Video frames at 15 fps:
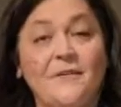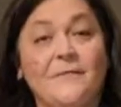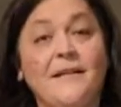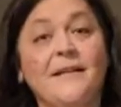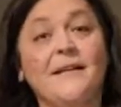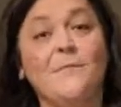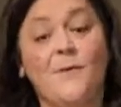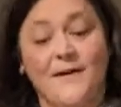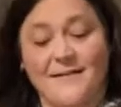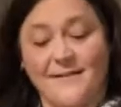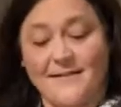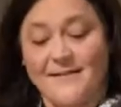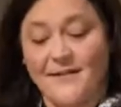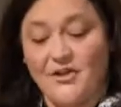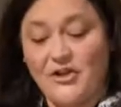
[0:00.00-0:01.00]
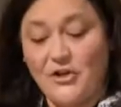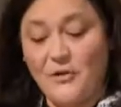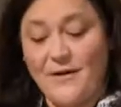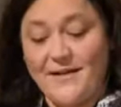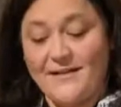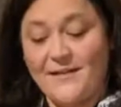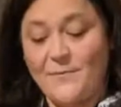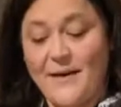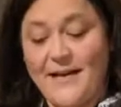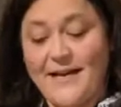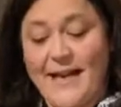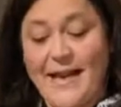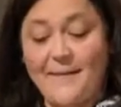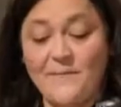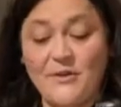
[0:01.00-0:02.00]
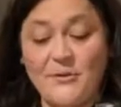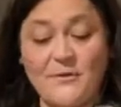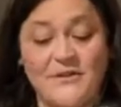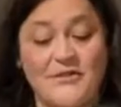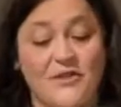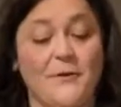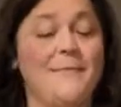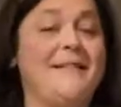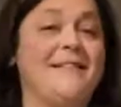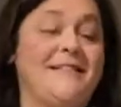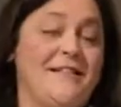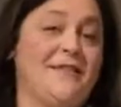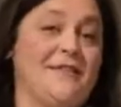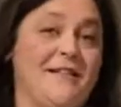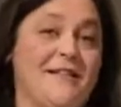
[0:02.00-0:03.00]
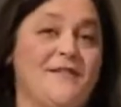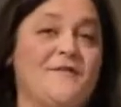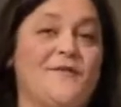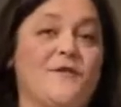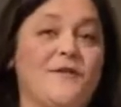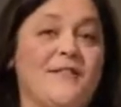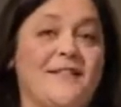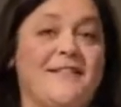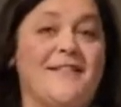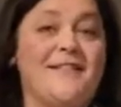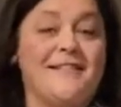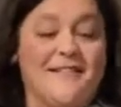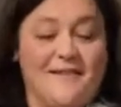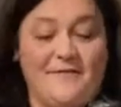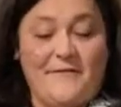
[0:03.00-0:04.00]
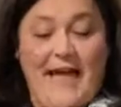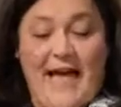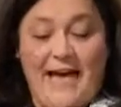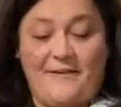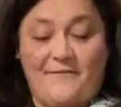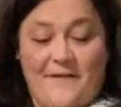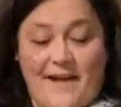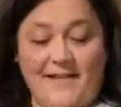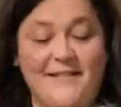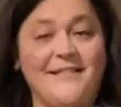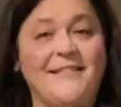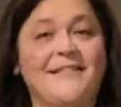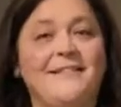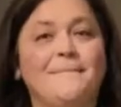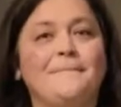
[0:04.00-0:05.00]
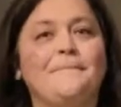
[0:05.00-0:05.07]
There really wasn't a choice when it came to a sermon series for the season of Advent,